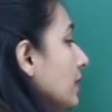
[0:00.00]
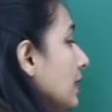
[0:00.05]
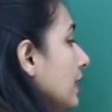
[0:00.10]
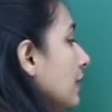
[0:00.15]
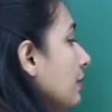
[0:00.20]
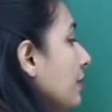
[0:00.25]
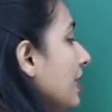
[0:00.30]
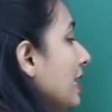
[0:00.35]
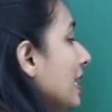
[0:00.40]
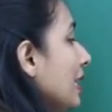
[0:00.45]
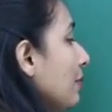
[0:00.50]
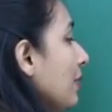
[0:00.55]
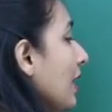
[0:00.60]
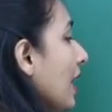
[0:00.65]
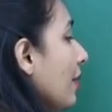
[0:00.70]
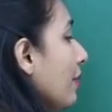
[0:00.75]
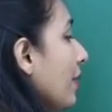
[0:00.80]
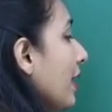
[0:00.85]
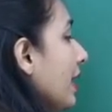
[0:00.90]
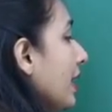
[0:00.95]
8
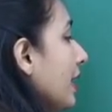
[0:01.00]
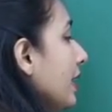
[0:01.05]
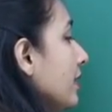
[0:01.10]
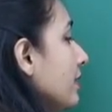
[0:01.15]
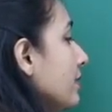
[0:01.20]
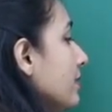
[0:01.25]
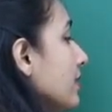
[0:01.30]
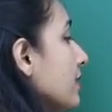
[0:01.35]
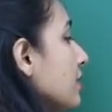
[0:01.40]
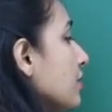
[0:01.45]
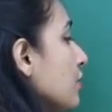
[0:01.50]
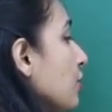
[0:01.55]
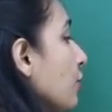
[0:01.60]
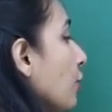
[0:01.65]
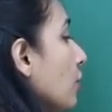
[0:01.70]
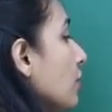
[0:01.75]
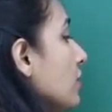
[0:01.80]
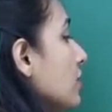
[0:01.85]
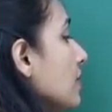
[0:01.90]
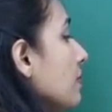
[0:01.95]
multiplied by 8 is
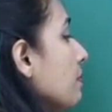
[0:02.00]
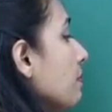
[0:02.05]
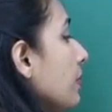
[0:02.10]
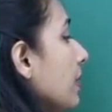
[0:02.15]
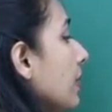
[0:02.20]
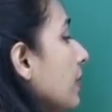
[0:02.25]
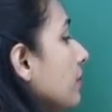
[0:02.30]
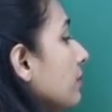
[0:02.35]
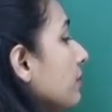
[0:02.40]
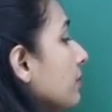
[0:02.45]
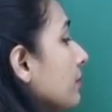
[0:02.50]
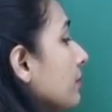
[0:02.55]
64 simply.